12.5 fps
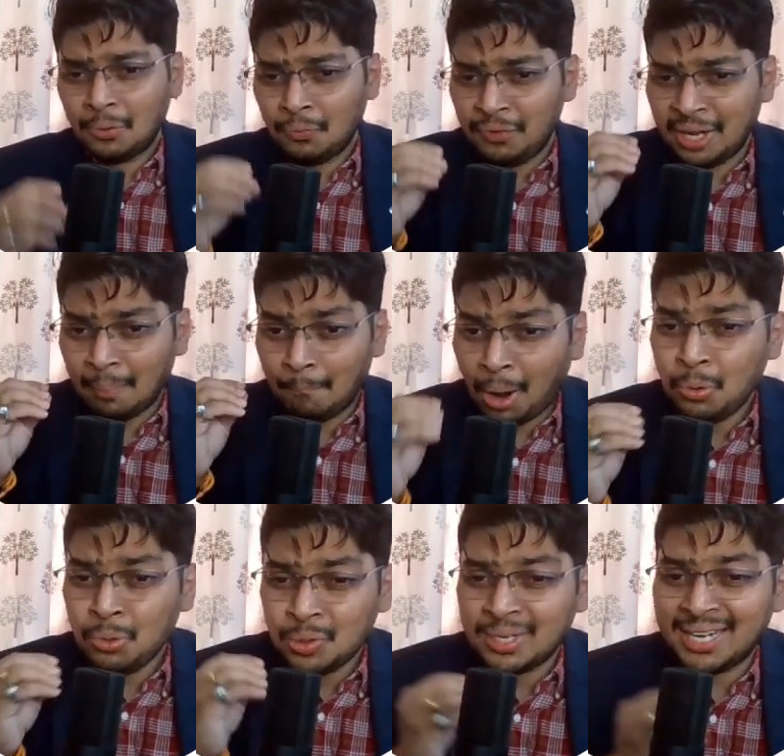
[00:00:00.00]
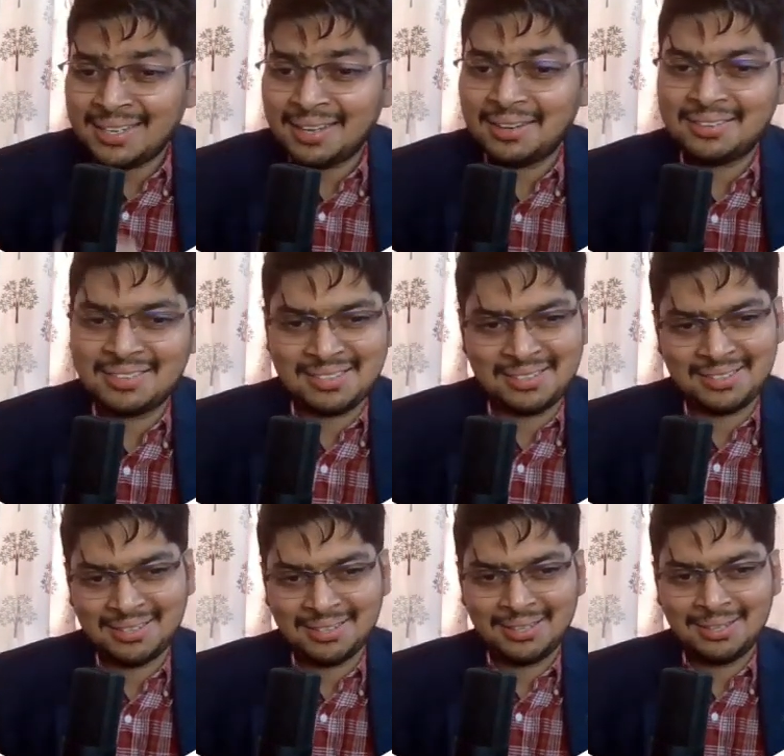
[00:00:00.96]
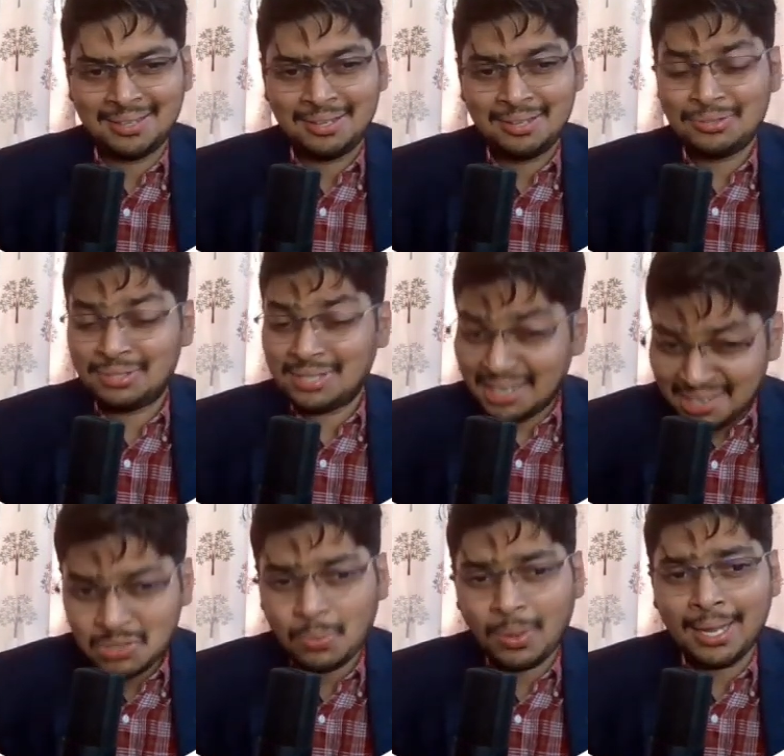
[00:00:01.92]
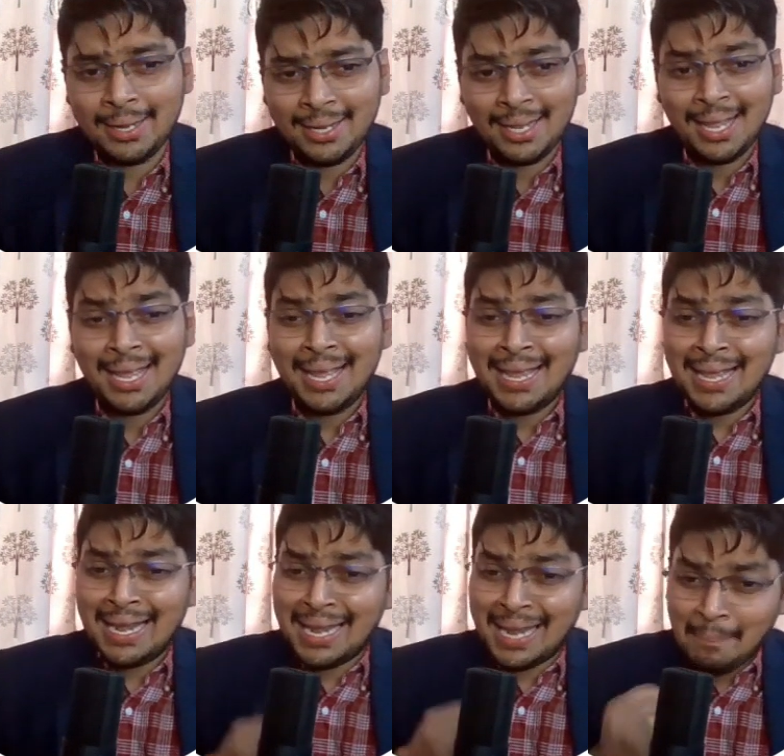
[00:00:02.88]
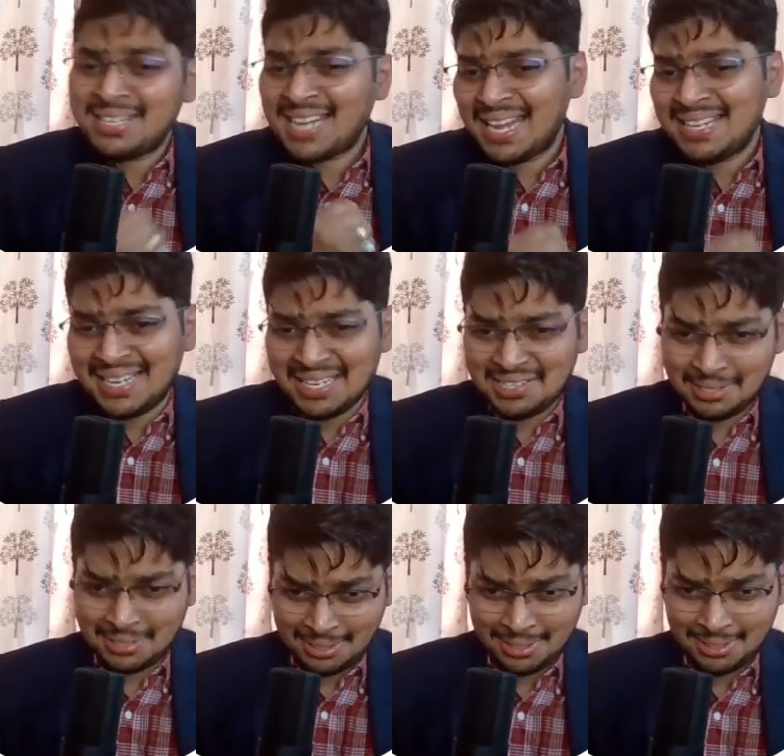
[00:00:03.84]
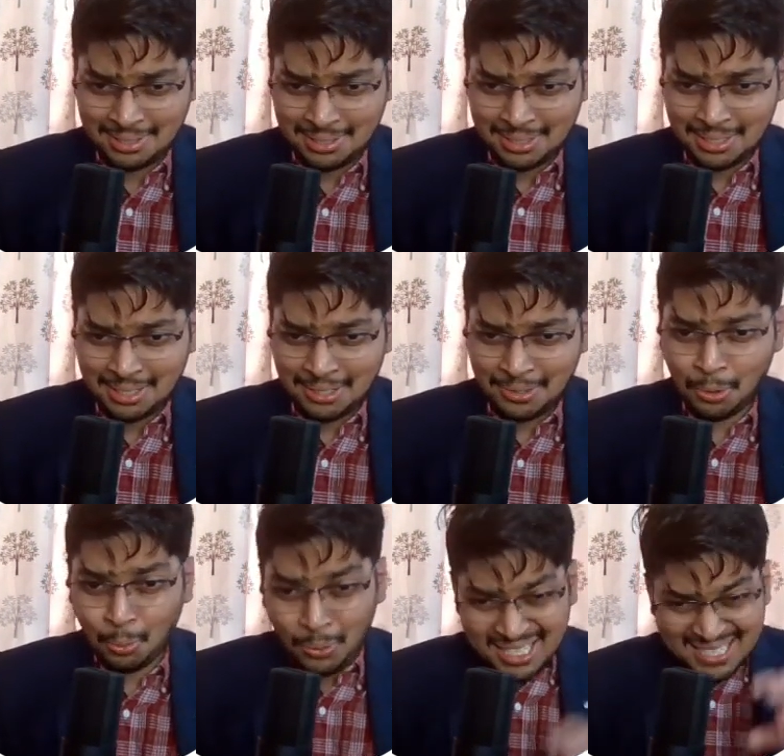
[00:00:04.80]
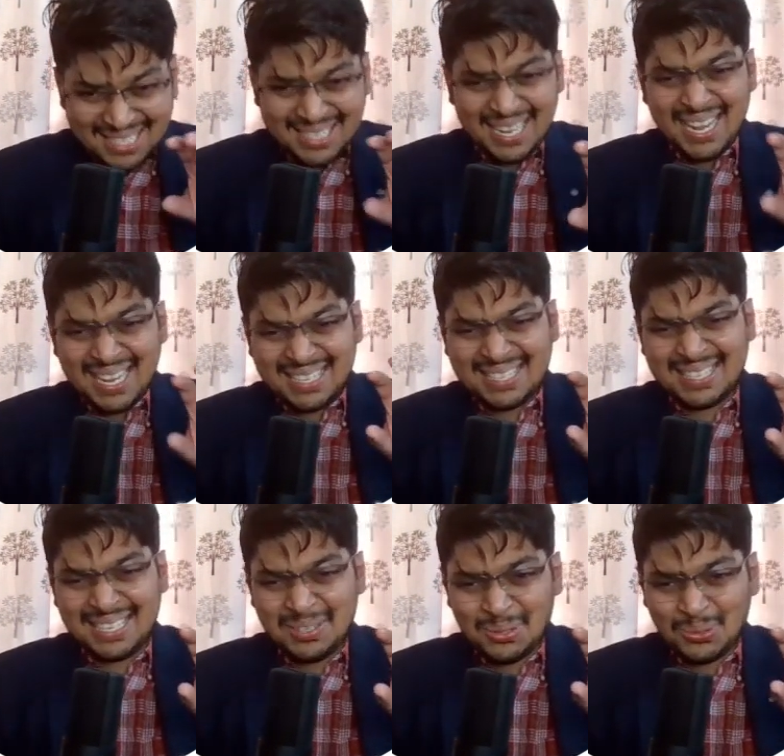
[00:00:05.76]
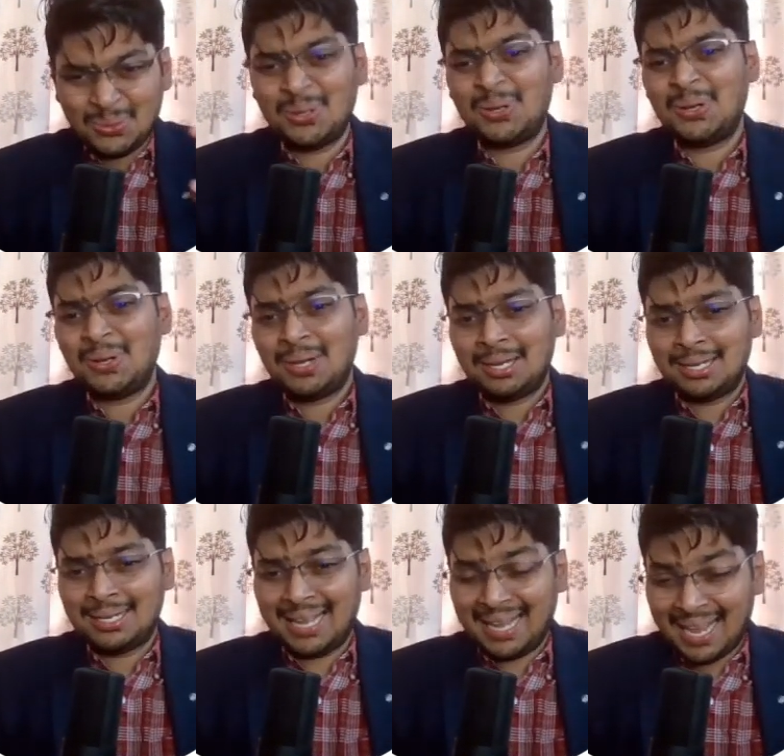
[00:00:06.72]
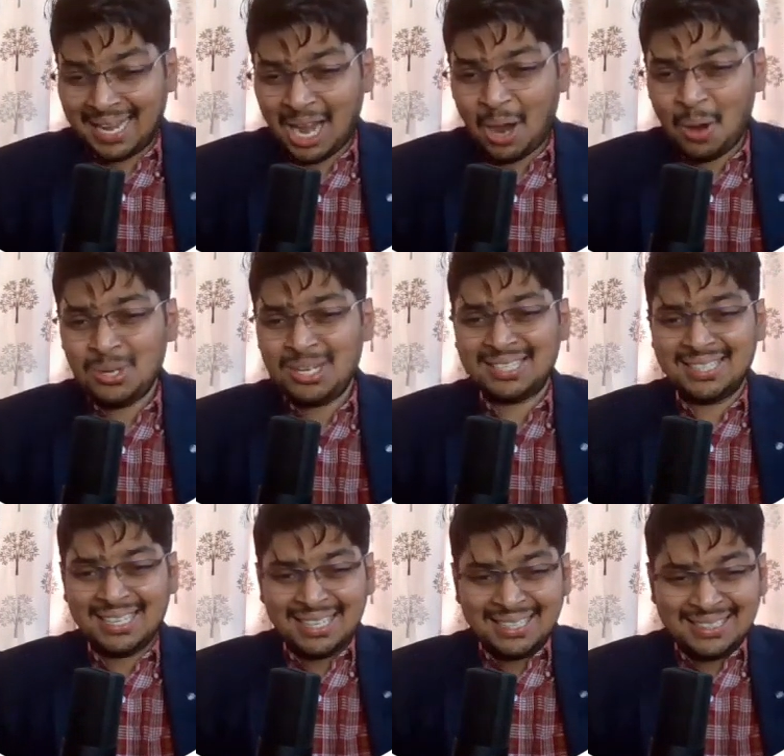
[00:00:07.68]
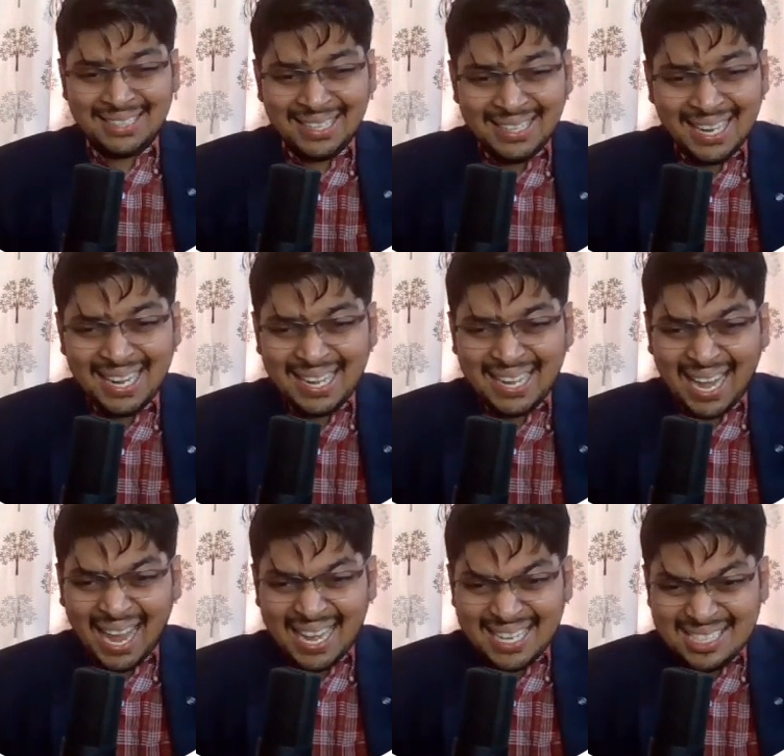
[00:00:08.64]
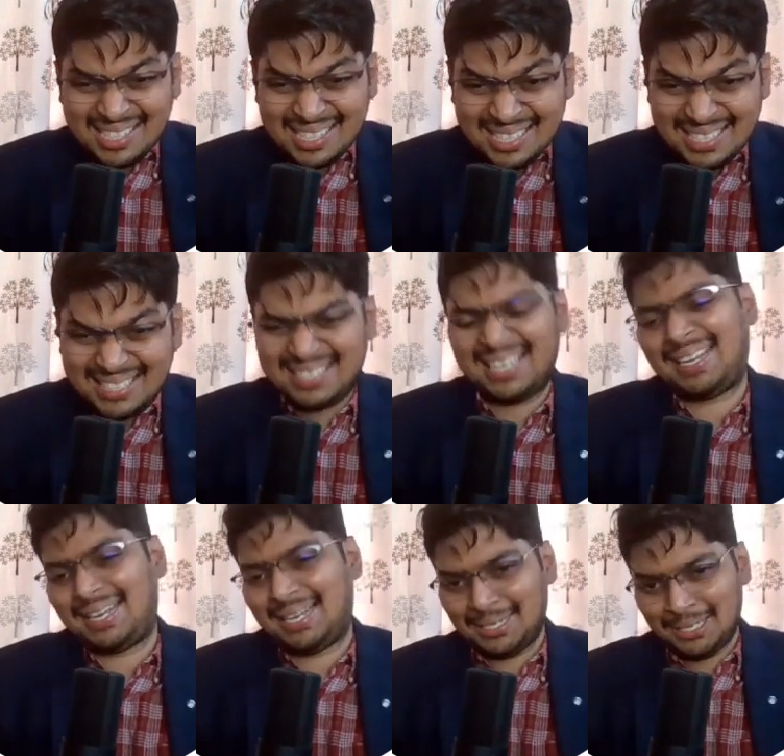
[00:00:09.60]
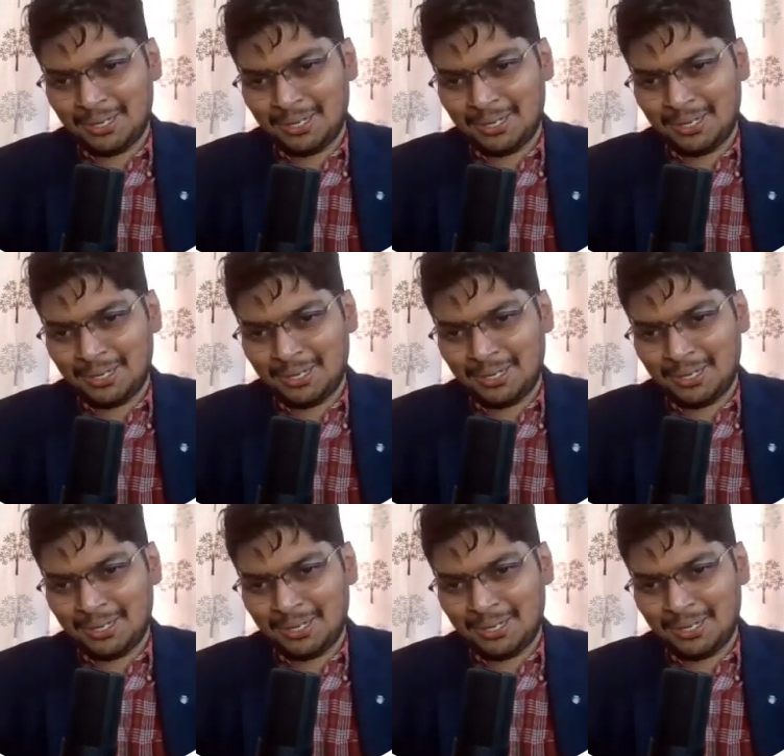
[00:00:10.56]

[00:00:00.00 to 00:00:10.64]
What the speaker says: we are bound to get errors. So that is why lemmatization, which takes into account the real characteristic